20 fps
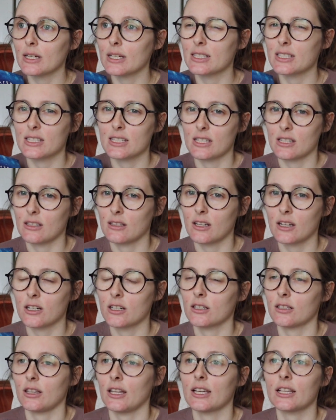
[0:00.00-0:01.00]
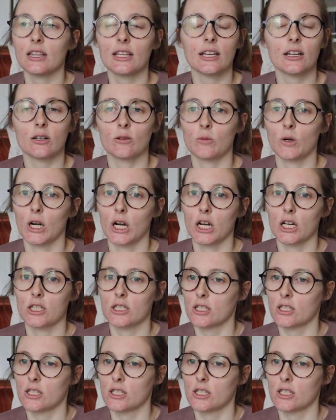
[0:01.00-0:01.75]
It's their like later work.